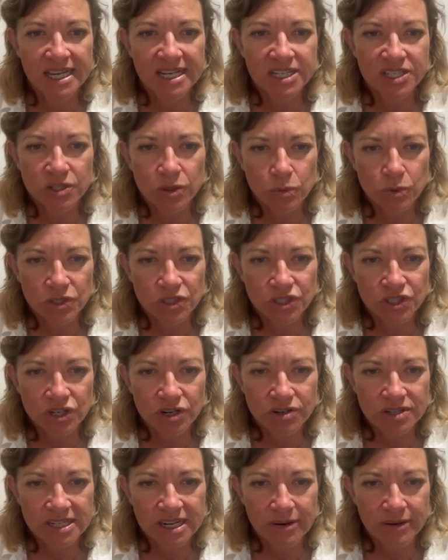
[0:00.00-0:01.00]
So we'll
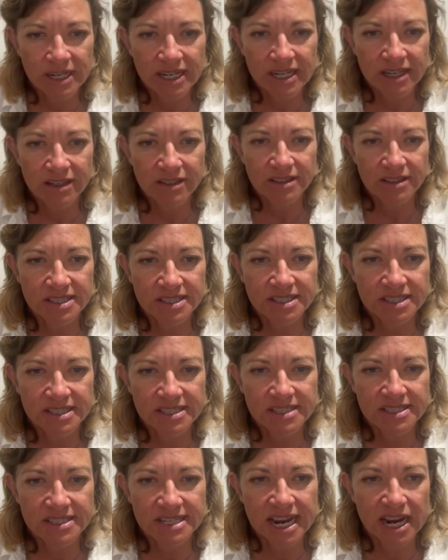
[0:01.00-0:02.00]
start down here. is the
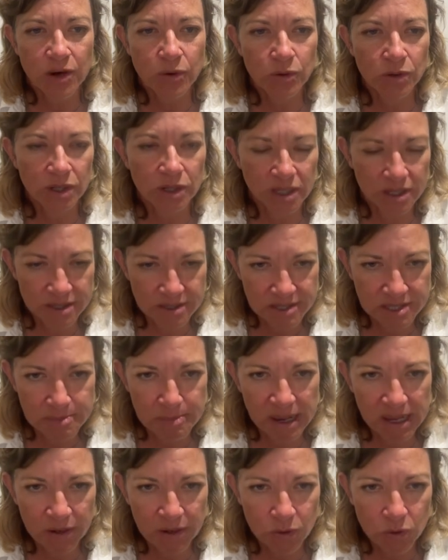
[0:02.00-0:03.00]
sacral
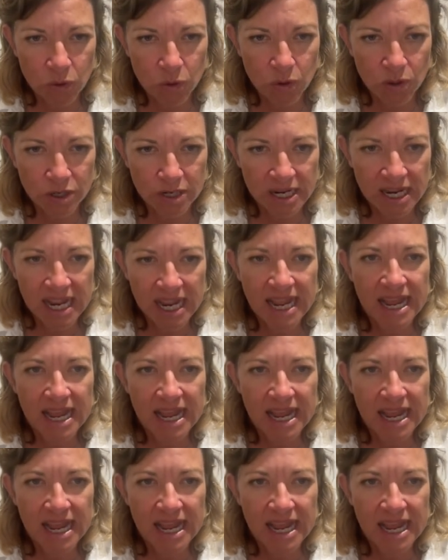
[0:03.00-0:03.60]
spinal cord.